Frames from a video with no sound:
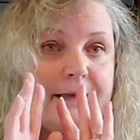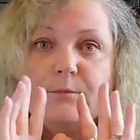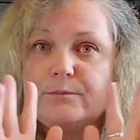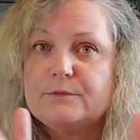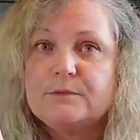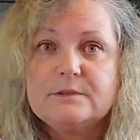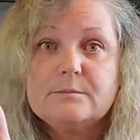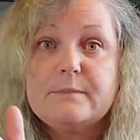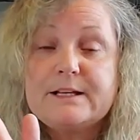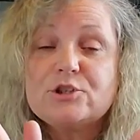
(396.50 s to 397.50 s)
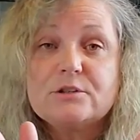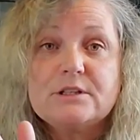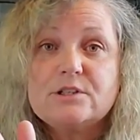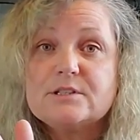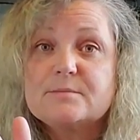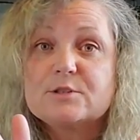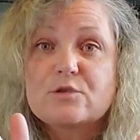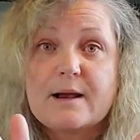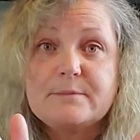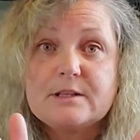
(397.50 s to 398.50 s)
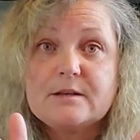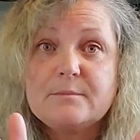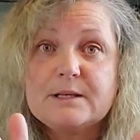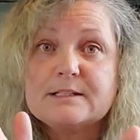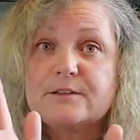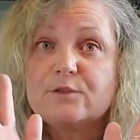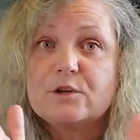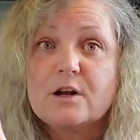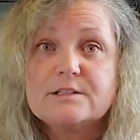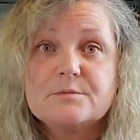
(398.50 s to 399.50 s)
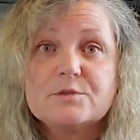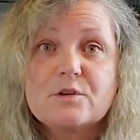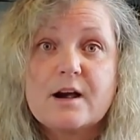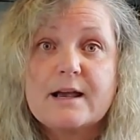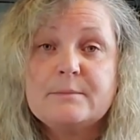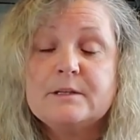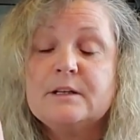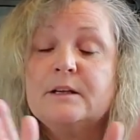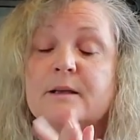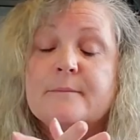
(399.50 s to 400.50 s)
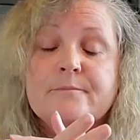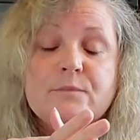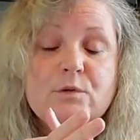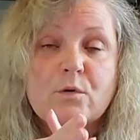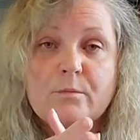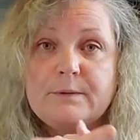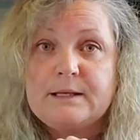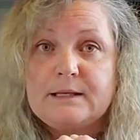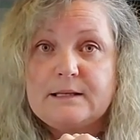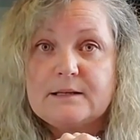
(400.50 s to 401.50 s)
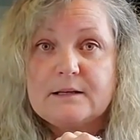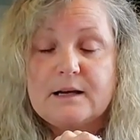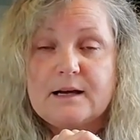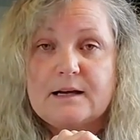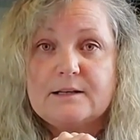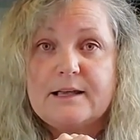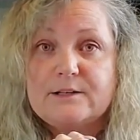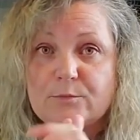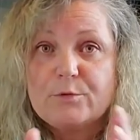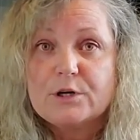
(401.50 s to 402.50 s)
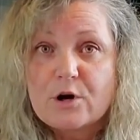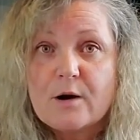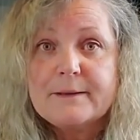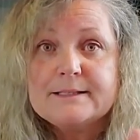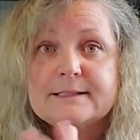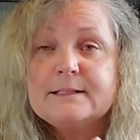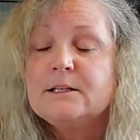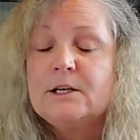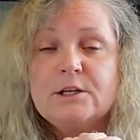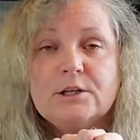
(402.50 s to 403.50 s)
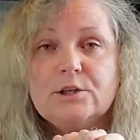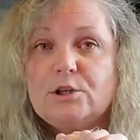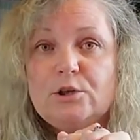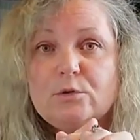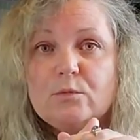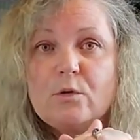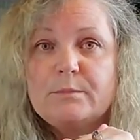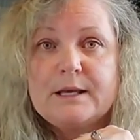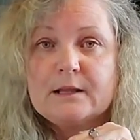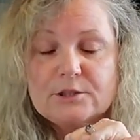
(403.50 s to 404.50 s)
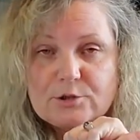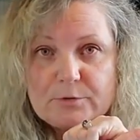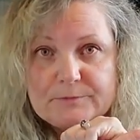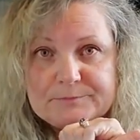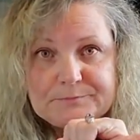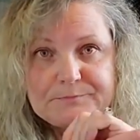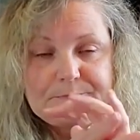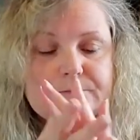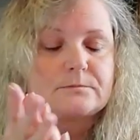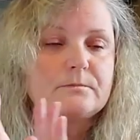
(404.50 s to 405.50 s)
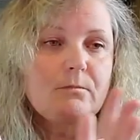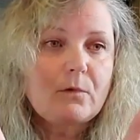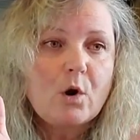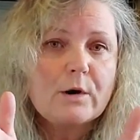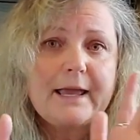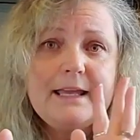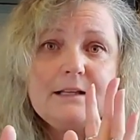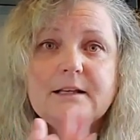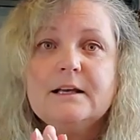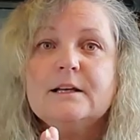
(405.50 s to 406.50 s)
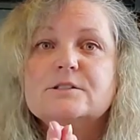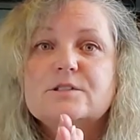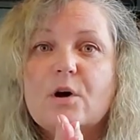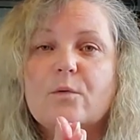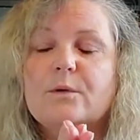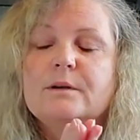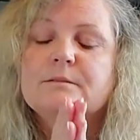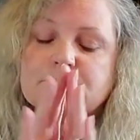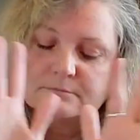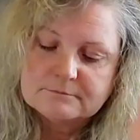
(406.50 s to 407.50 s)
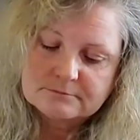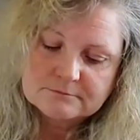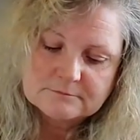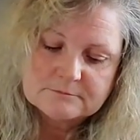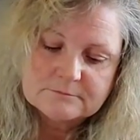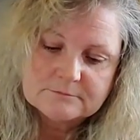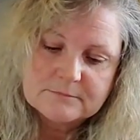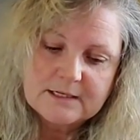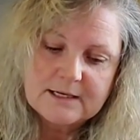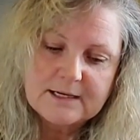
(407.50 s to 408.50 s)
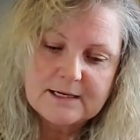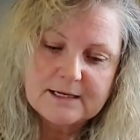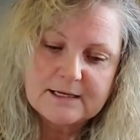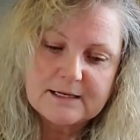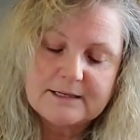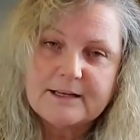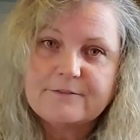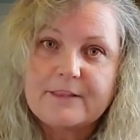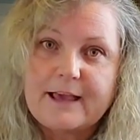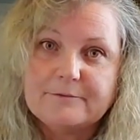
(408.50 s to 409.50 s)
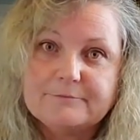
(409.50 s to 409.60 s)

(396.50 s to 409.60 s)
and make sure that you subscribe to them because if you're not subscribed, you won't be uh, and you put a comment in, you won't be eligible. Okay, so uh, enough of that.